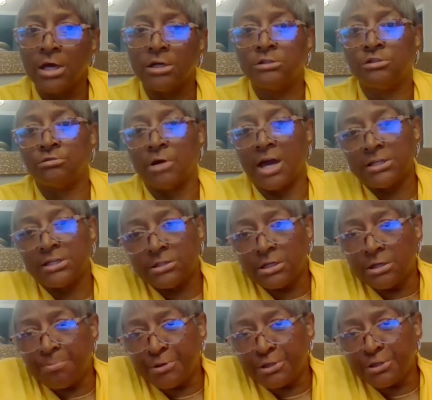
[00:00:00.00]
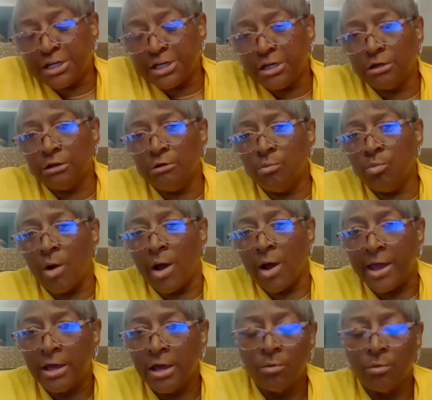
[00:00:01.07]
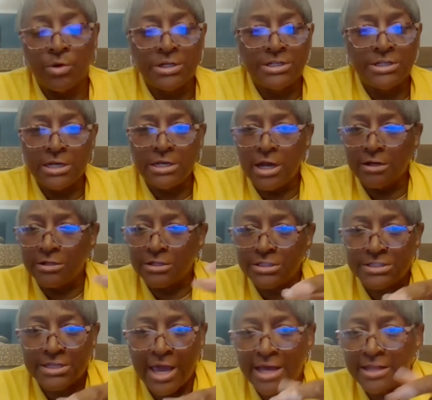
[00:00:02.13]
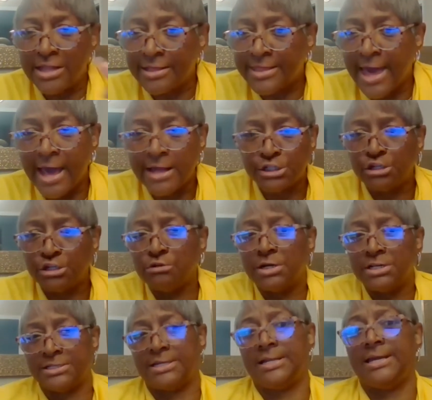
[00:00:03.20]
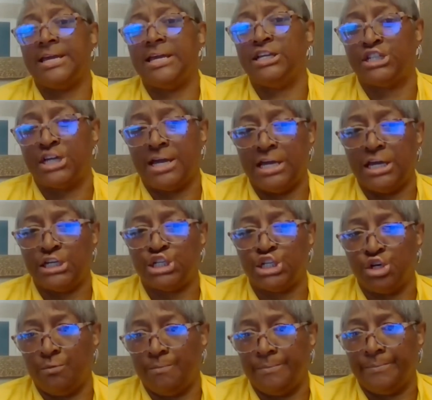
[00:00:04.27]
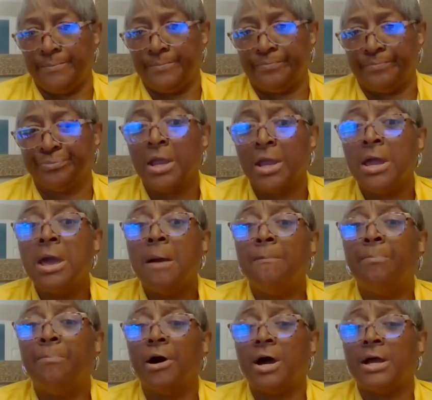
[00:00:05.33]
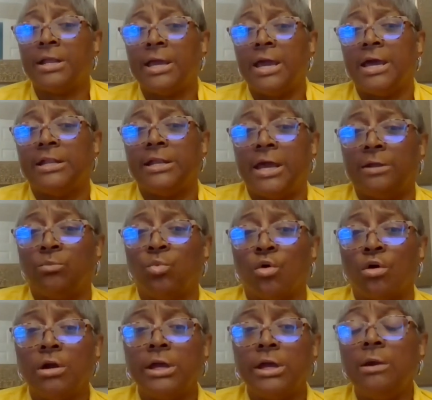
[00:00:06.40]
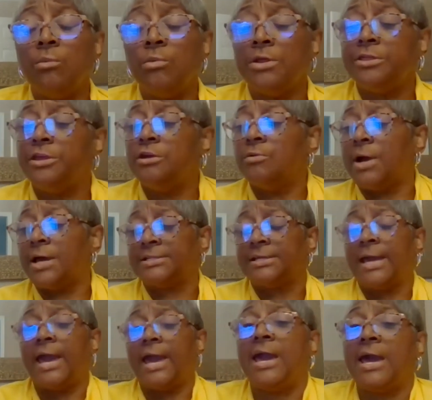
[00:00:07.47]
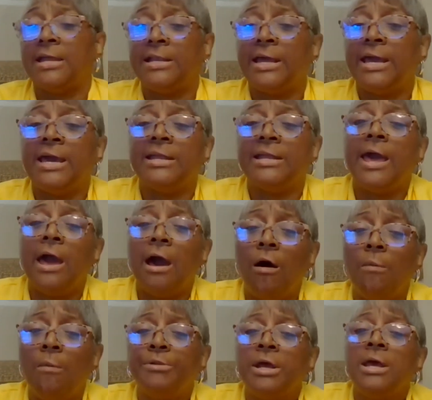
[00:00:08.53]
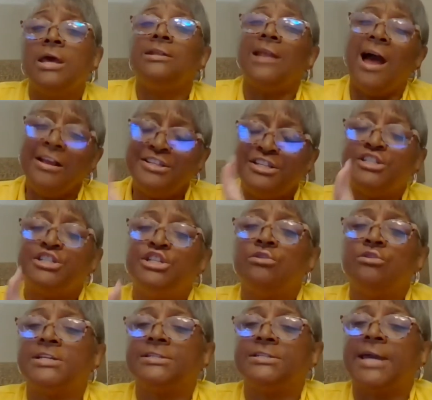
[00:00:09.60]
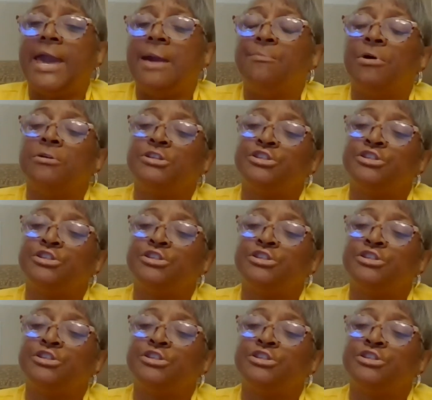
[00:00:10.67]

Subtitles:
dressed in a particular way, we didn't understand that that too is an EJ issue. But in working with US-CAN, it helped not just US-CAN, but